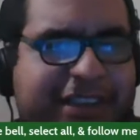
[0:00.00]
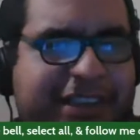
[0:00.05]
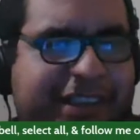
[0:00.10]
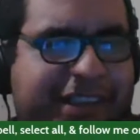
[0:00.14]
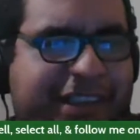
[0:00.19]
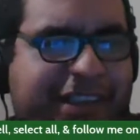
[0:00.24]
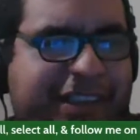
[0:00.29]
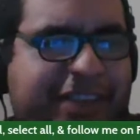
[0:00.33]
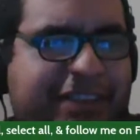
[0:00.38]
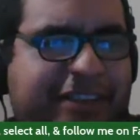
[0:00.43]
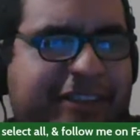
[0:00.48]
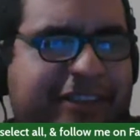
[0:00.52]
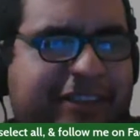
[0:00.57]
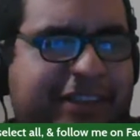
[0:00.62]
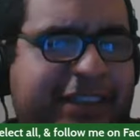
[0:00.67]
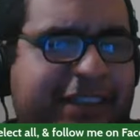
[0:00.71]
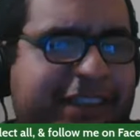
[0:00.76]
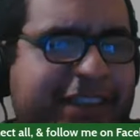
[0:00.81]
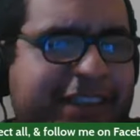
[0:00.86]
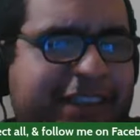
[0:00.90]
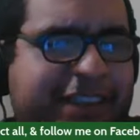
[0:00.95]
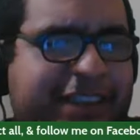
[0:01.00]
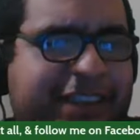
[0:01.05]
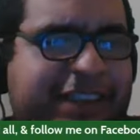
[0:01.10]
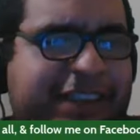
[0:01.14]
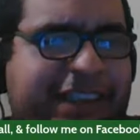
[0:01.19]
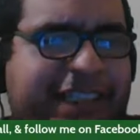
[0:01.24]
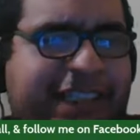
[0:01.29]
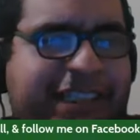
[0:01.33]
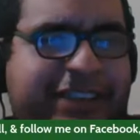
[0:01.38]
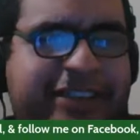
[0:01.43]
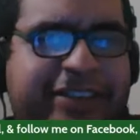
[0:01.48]
the San Antonio Food
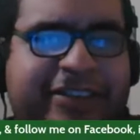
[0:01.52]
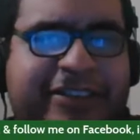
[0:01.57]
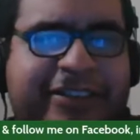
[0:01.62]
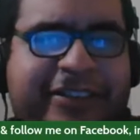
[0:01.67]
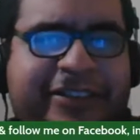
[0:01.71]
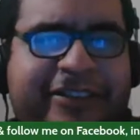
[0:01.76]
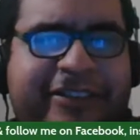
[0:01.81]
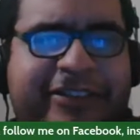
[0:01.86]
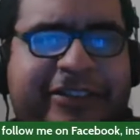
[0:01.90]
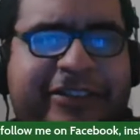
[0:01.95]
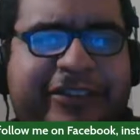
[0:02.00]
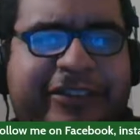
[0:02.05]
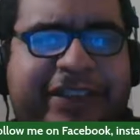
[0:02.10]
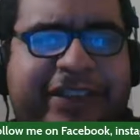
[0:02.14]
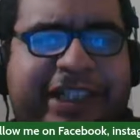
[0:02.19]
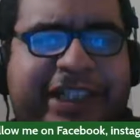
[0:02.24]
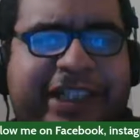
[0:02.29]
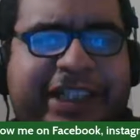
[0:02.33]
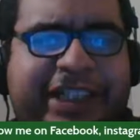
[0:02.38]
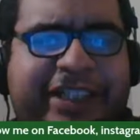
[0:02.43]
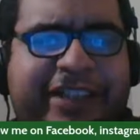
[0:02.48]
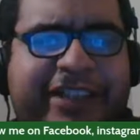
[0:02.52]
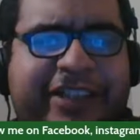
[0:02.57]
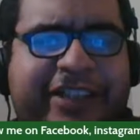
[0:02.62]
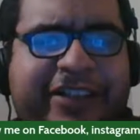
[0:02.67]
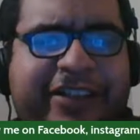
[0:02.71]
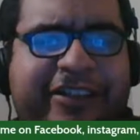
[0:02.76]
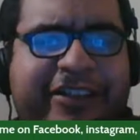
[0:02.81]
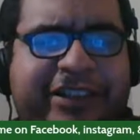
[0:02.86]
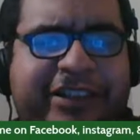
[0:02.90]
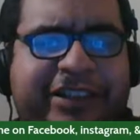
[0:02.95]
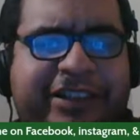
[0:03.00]
Bank here, and of course, many
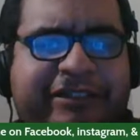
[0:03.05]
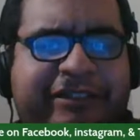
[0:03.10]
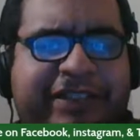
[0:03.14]
others.